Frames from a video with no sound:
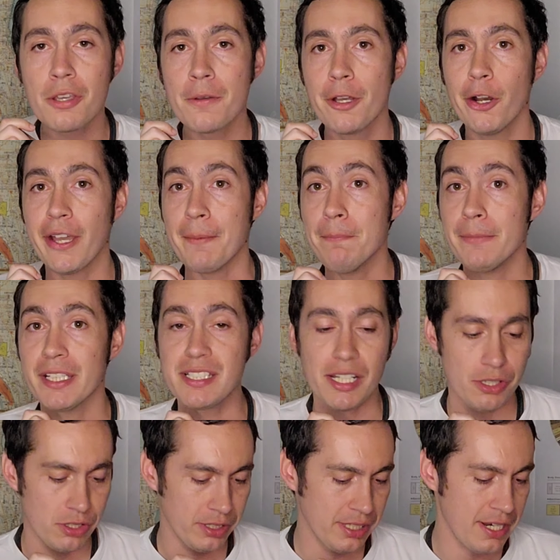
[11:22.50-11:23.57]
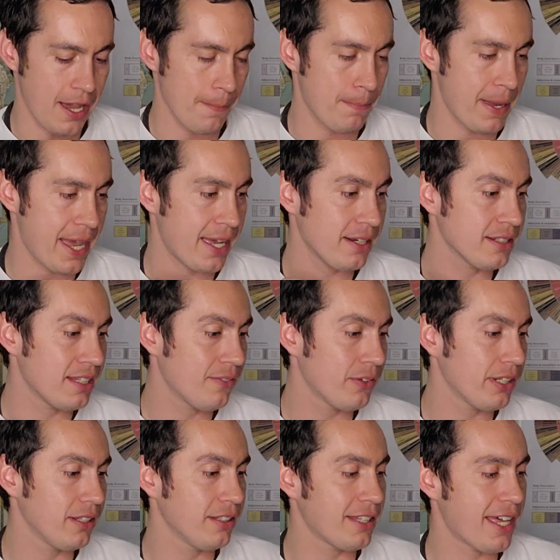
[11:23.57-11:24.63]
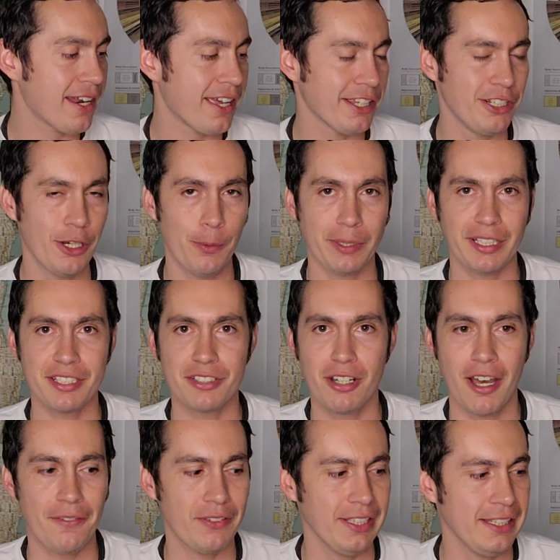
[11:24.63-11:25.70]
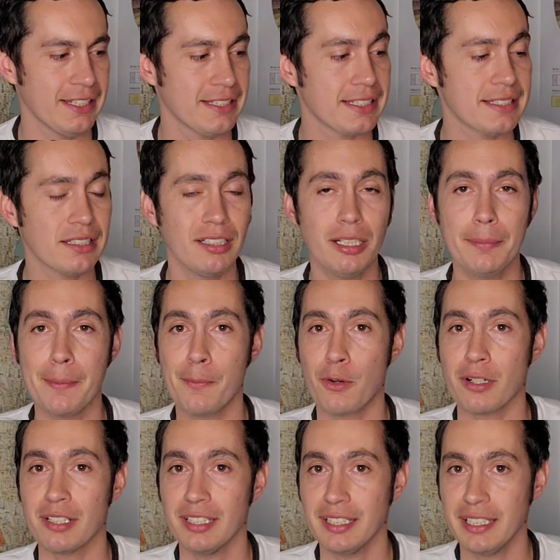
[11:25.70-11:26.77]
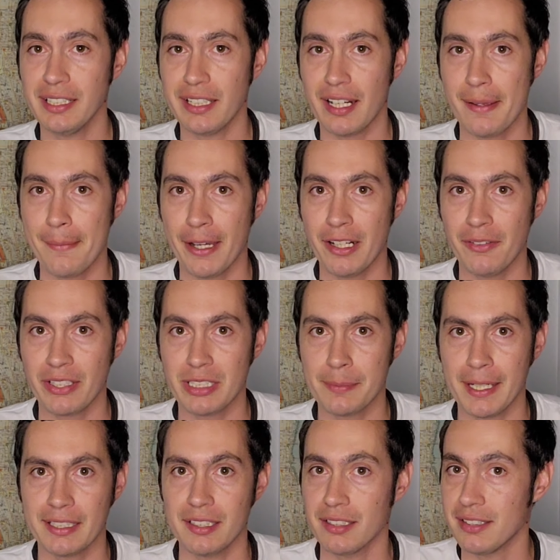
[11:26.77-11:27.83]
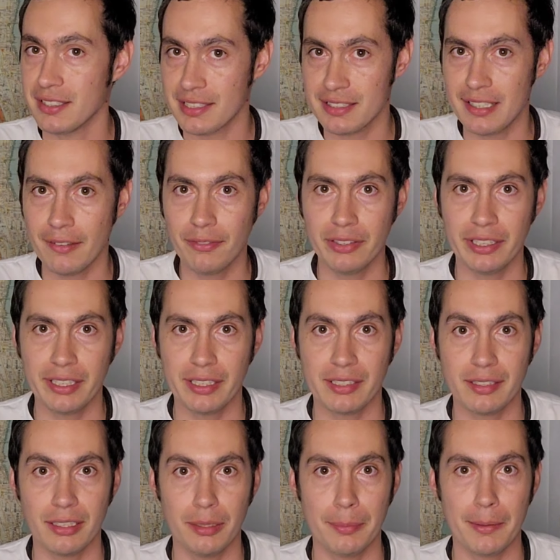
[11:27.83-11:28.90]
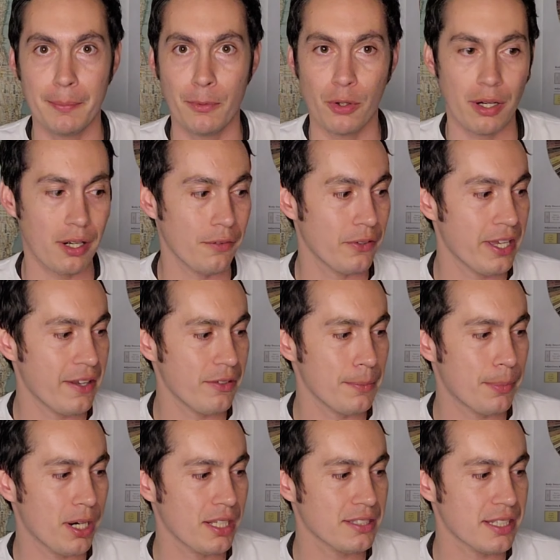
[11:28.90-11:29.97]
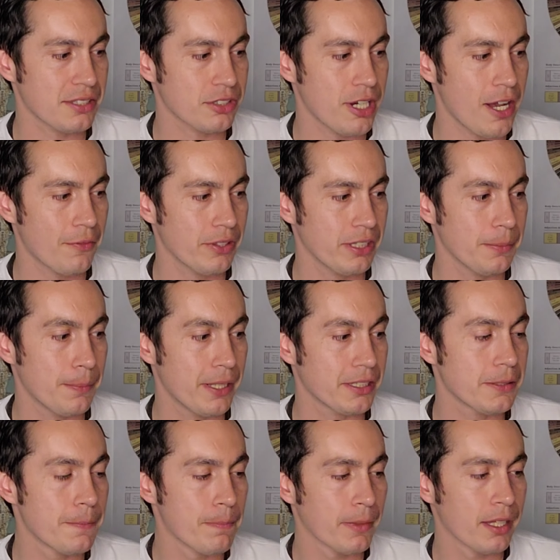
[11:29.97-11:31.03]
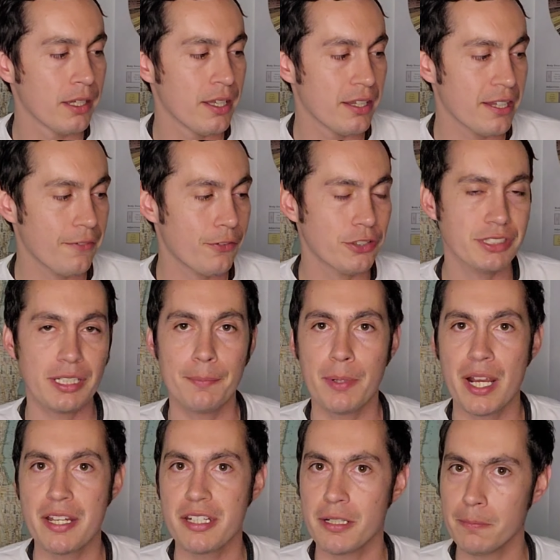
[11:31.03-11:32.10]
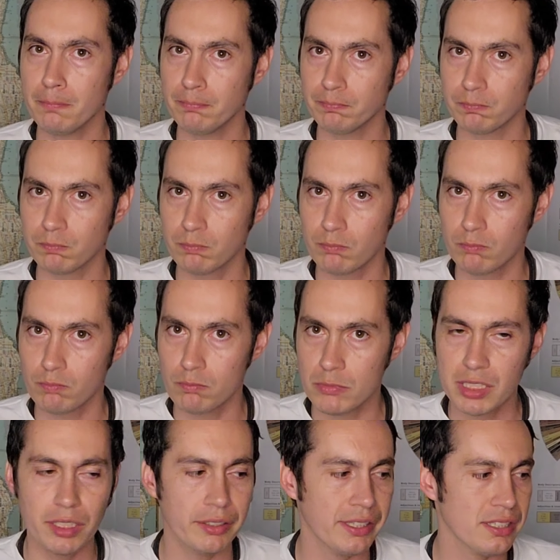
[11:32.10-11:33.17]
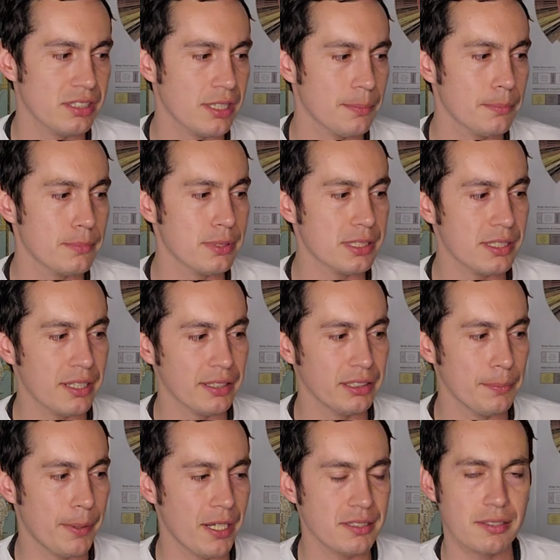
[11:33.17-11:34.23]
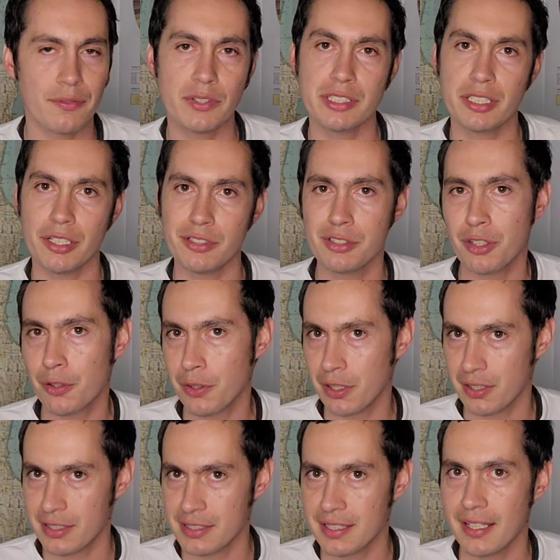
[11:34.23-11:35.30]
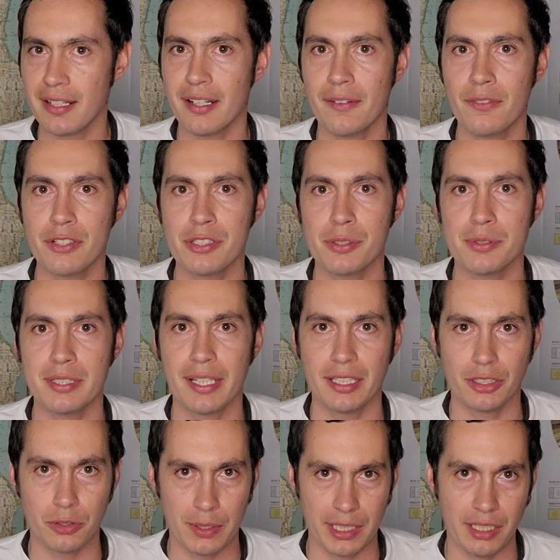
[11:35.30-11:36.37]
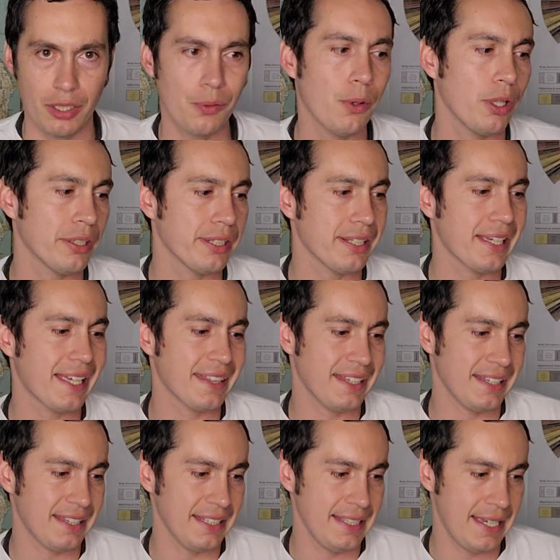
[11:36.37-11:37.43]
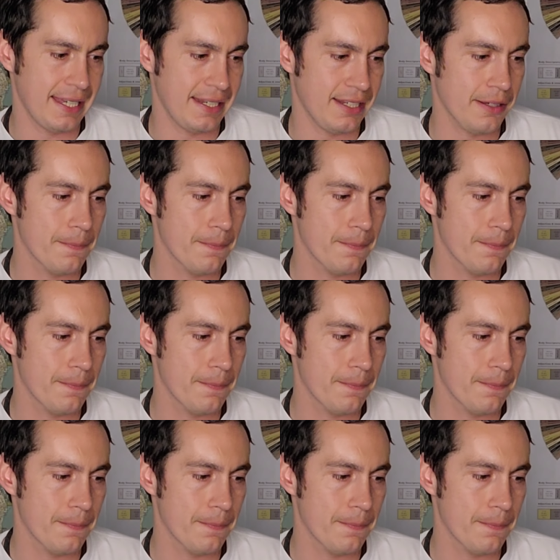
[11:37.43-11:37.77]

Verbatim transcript: Okay, that's actually not bad given that I know what this coffee is. It's a little bit more clean than I might have expected. This is definitely a little bit more of a heavy processed coffee, but the first impression yielding some slightly positive results, so there is that ever so slight grainy quality at the end.